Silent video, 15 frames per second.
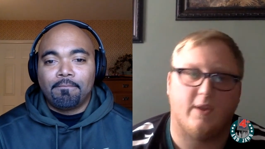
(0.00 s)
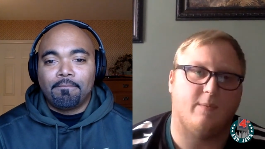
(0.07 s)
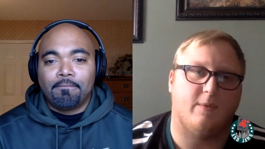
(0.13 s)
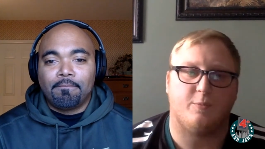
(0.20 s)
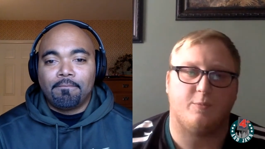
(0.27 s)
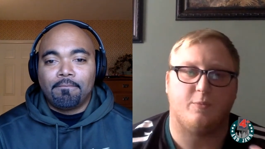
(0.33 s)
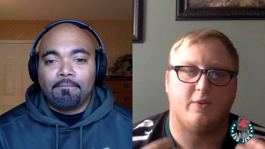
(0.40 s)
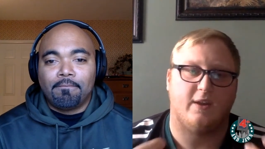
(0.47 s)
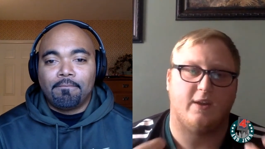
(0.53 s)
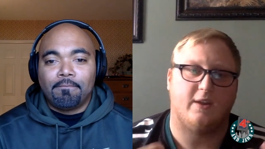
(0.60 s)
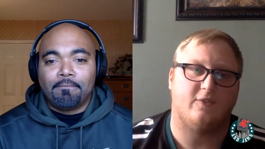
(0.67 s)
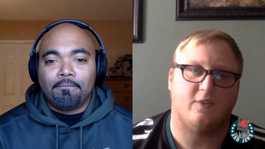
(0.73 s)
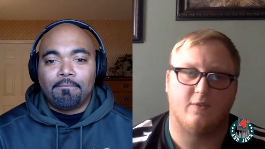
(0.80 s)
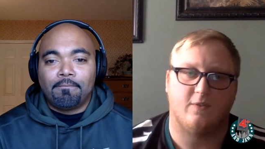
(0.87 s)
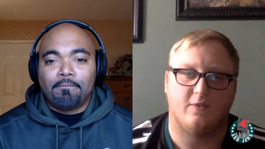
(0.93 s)
Speaker 1: give me your
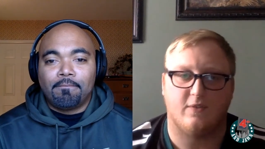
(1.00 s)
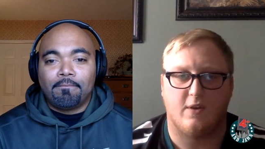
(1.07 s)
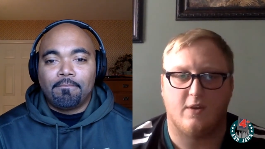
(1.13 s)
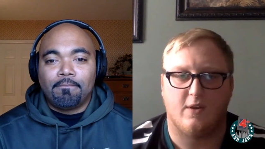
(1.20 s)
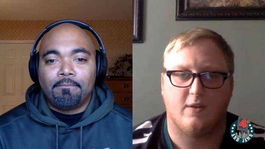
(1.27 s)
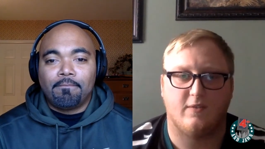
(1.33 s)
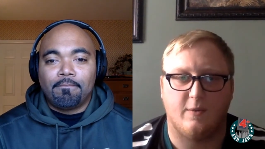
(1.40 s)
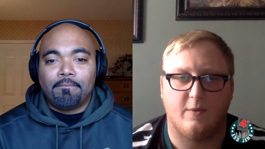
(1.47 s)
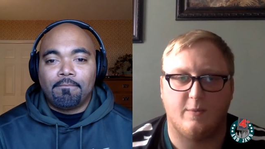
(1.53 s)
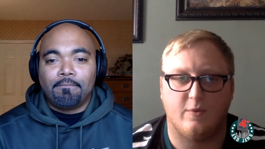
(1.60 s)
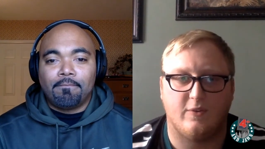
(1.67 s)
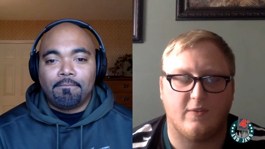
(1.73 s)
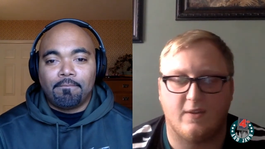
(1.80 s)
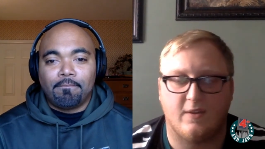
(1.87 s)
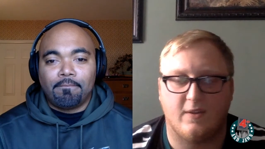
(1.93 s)
predictions. Uh, tell
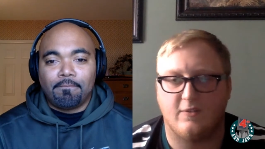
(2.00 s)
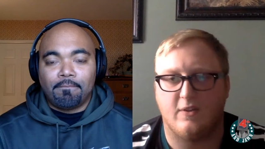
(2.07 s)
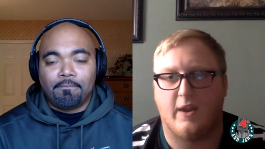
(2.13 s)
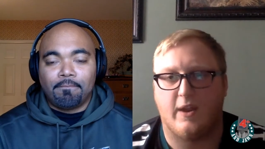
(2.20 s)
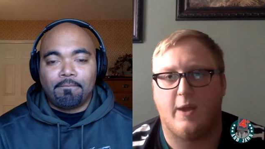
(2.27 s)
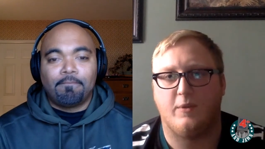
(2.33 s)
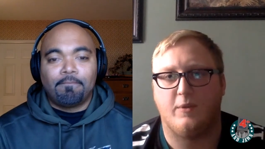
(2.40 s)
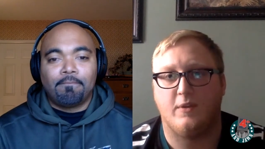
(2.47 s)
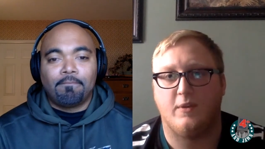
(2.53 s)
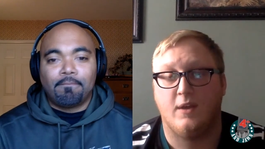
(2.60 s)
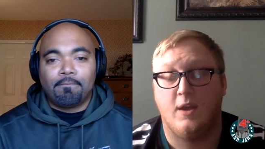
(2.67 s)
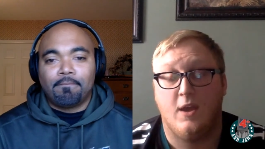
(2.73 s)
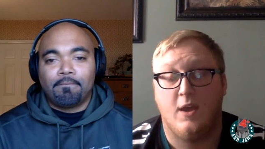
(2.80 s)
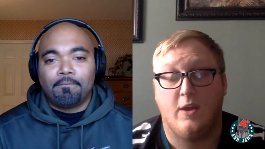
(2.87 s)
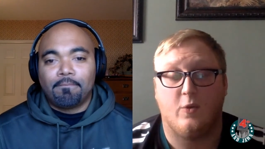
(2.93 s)
me what you think's going to happen.
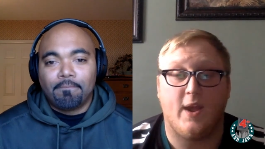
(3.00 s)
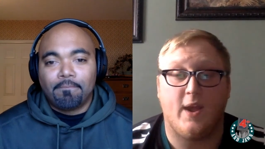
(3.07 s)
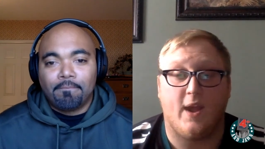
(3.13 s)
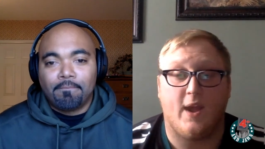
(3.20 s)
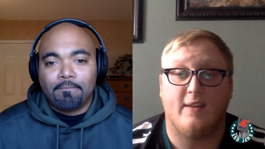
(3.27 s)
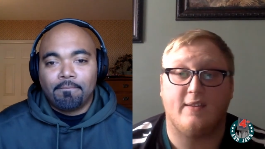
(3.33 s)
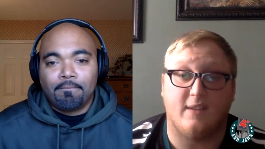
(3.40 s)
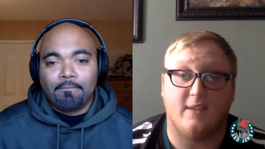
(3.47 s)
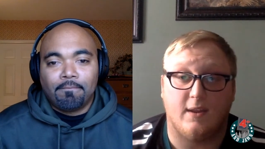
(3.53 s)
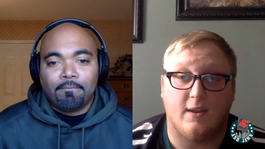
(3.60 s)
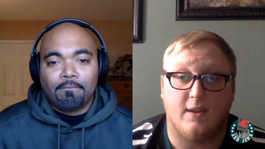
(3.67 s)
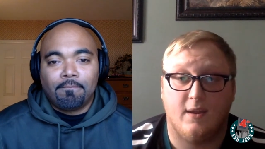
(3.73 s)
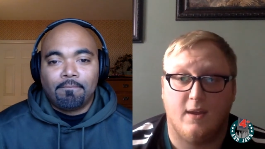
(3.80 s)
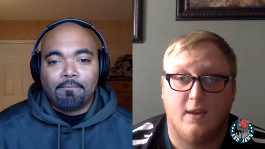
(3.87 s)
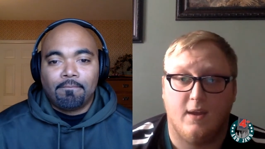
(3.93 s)
The way I see
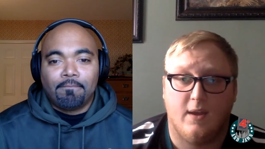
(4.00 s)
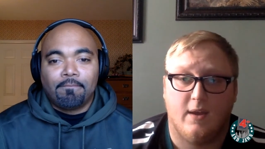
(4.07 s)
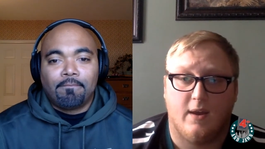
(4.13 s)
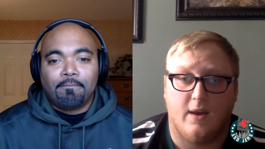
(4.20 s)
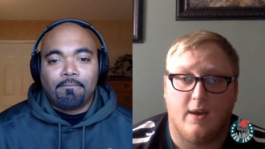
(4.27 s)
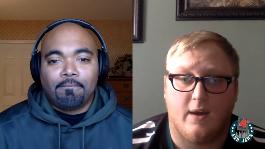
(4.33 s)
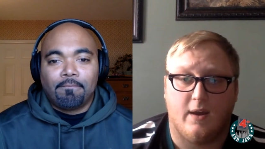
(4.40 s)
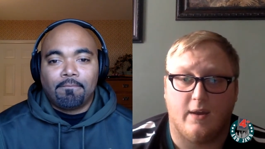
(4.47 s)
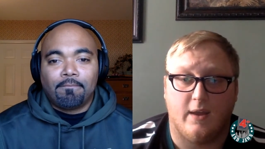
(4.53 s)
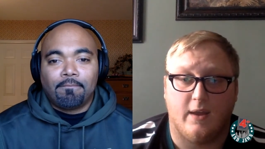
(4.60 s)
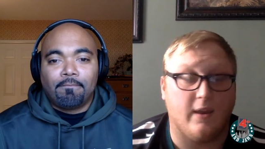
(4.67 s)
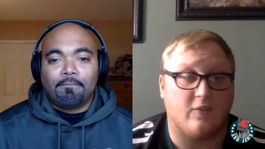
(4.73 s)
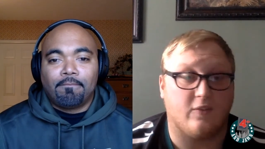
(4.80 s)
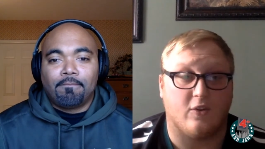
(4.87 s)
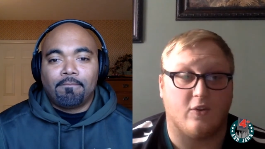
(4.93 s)
it, uh,
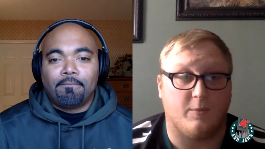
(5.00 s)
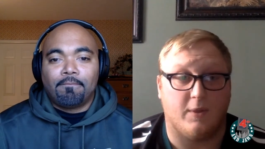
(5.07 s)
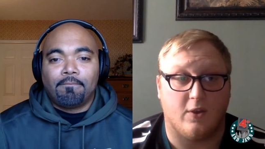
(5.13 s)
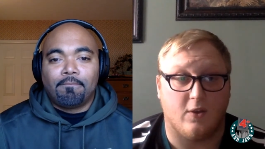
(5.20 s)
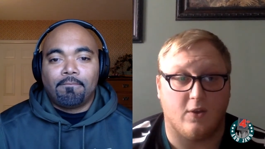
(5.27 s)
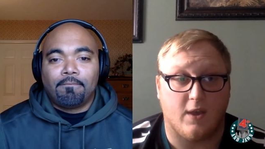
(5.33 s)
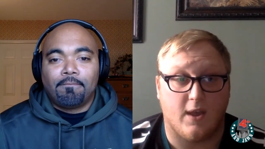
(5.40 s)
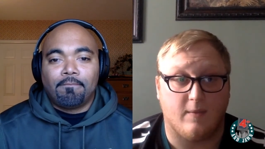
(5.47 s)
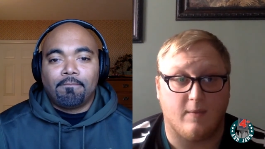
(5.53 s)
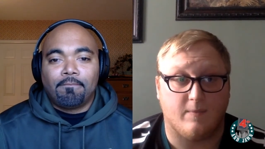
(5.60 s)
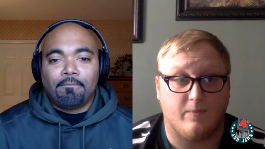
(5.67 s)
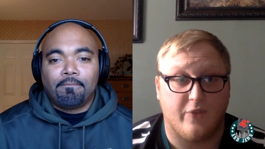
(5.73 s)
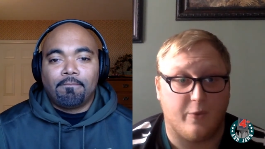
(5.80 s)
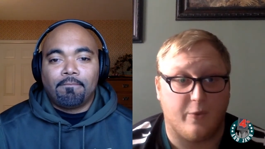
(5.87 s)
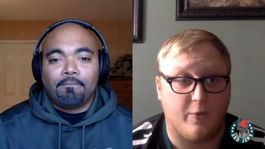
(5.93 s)
it is going to be a good
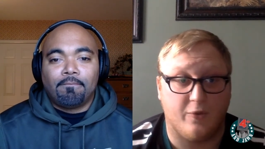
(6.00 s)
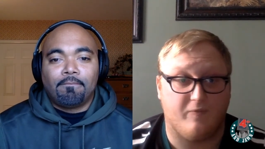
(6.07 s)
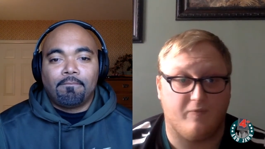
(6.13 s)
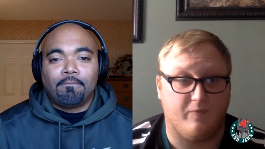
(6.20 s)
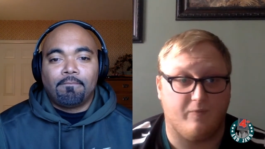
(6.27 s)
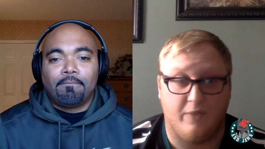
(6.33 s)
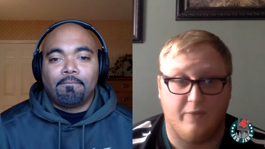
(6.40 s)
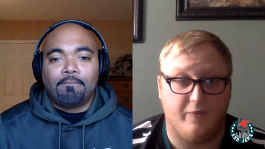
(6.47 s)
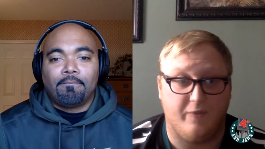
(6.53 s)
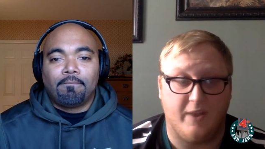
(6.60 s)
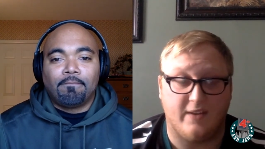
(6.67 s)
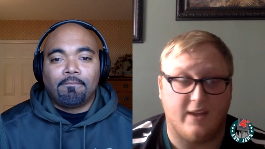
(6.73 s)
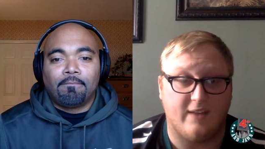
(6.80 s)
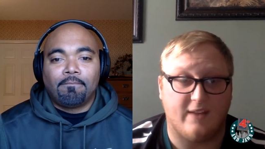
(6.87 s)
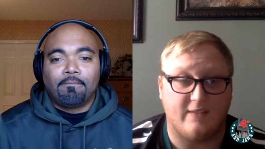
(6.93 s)
game. They're both
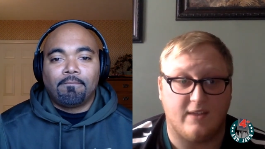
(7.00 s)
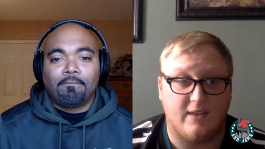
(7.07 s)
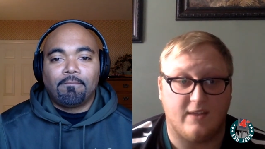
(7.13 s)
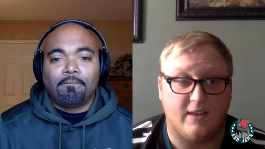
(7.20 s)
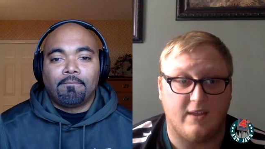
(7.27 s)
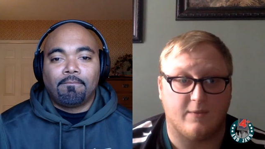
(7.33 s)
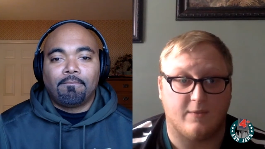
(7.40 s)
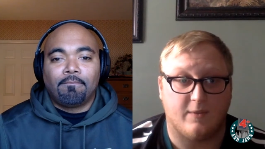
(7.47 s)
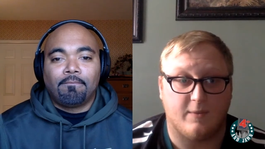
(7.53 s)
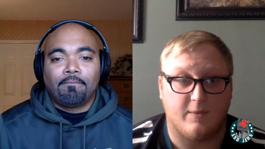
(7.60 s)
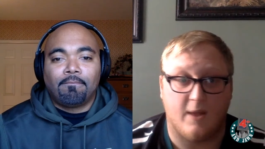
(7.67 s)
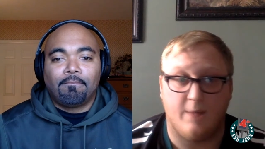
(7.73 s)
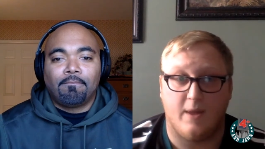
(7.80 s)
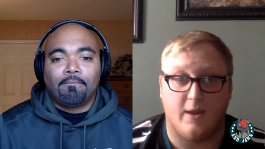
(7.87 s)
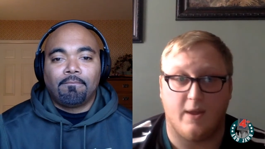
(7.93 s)
fantastic teams. I
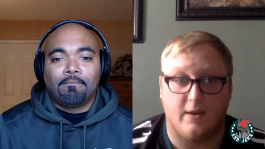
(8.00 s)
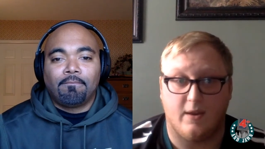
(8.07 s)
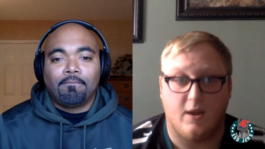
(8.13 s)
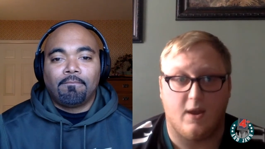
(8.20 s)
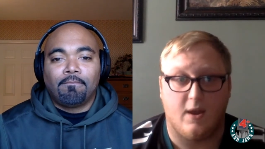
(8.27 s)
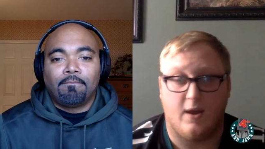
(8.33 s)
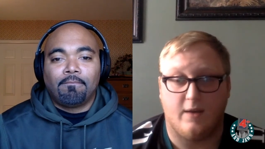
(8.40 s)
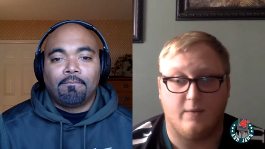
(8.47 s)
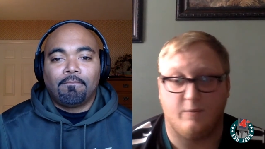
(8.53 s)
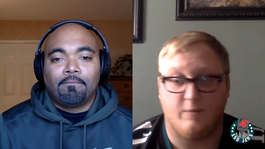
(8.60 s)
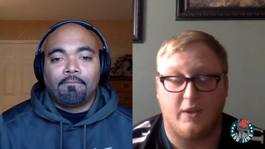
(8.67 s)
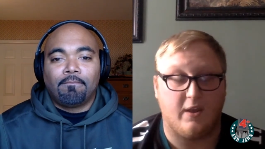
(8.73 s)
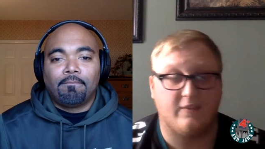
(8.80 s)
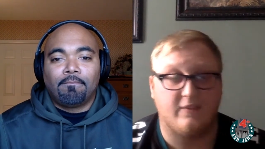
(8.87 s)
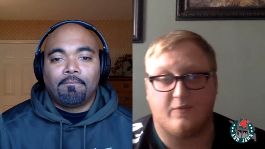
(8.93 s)
mean, I'm not
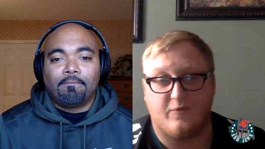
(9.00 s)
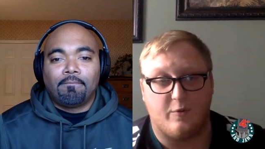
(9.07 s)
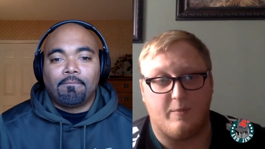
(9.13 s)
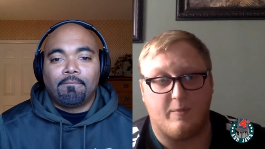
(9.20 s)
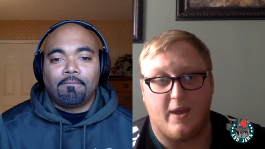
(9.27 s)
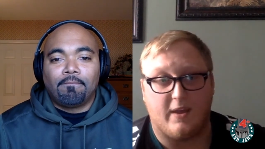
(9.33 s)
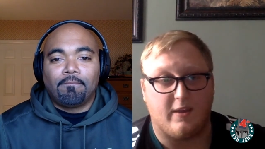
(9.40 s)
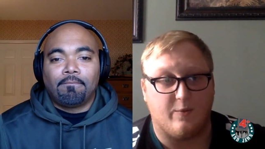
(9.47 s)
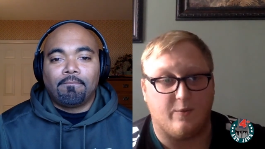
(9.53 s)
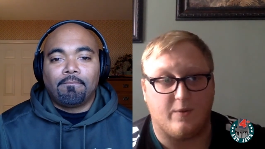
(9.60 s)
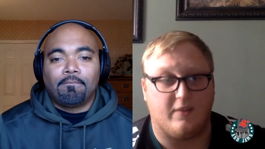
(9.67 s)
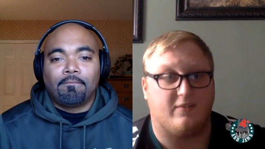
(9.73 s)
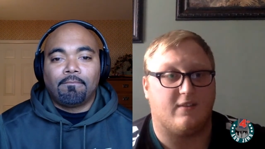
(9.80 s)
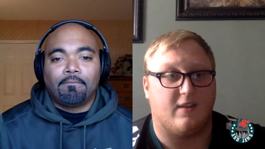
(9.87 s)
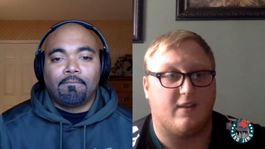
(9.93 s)
because of Phil Mackey
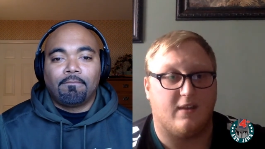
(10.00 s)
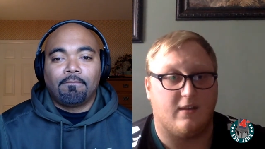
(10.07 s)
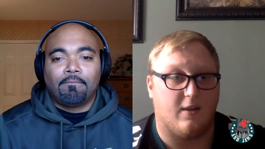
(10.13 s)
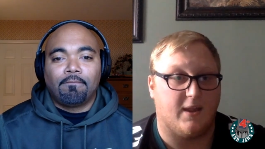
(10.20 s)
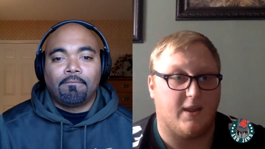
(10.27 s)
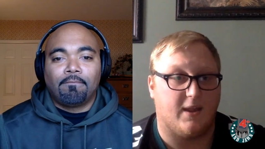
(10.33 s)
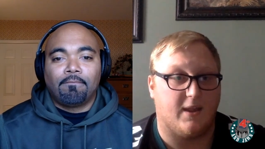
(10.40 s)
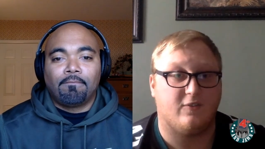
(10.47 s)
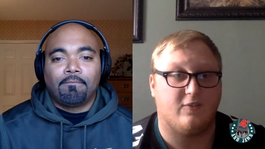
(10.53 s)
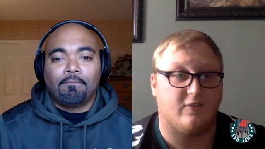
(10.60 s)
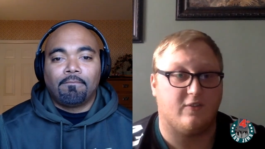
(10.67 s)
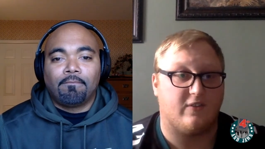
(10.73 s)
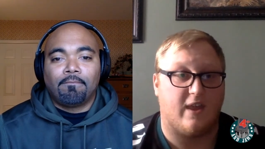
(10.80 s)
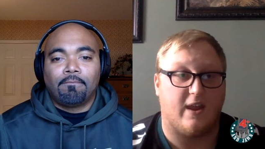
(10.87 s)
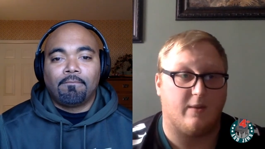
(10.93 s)
and what he said. I mean,
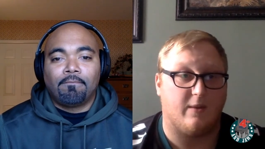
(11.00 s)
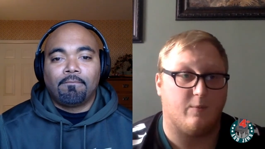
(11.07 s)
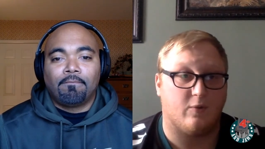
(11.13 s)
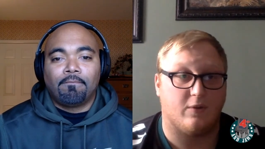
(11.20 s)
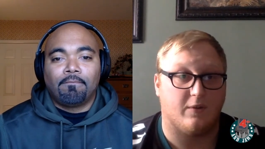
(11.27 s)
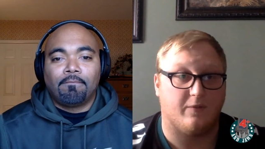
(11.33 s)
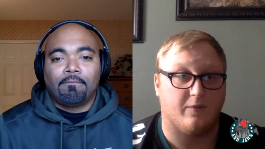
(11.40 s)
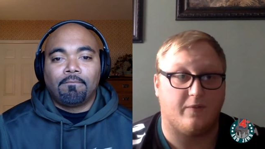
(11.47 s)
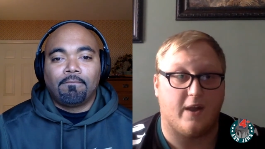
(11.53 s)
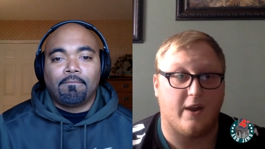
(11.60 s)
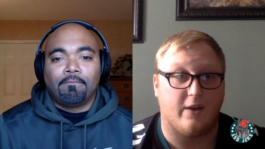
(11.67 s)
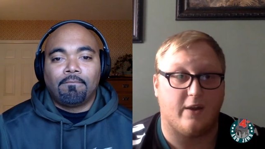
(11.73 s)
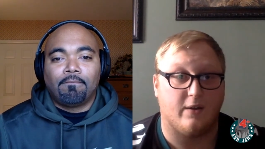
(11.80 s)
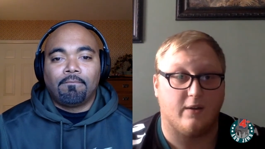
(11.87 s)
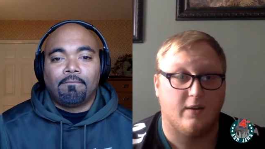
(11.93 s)
that's just adding more to the
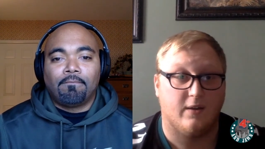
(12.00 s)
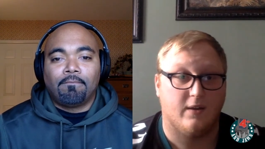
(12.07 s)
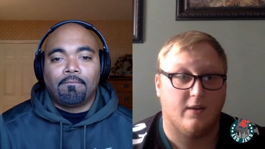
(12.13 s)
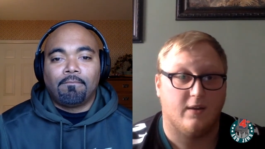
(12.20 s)
fire.